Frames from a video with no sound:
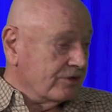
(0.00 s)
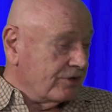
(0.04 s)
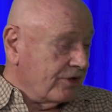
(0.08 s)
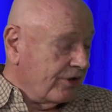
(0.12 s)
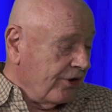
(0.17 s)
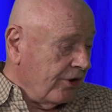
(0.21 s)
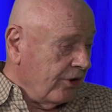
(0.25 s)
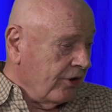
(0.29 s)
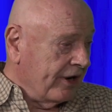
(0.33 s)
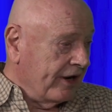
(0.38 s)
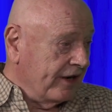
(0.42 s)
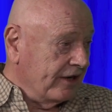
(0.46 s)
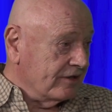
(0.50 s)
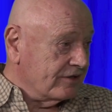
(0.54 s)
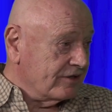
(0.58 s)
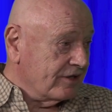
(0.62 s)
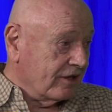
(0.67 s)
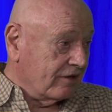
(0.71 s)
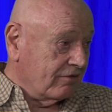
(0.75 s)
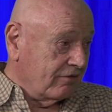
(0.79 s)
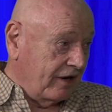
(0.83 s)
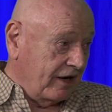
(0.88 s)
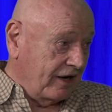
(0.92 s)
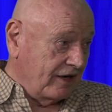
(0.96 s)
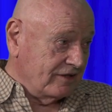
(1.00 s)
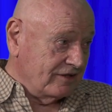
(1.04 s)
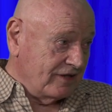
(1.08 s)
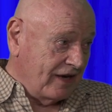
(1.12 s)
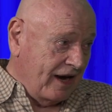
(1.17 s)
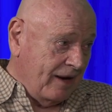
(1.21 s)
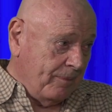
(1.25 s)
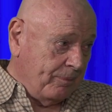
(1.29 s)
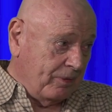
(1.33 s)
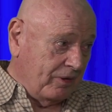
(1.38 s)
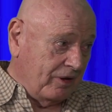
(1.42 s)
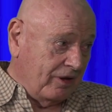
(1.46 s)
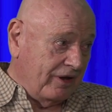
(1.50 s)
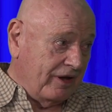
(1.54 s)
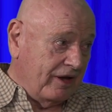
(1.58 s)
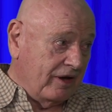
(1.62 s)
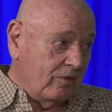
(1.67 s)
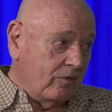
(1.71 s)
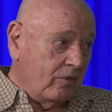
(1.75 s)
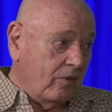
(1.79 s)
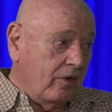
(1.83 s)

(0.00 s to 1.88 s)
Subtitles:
Security is a great example that,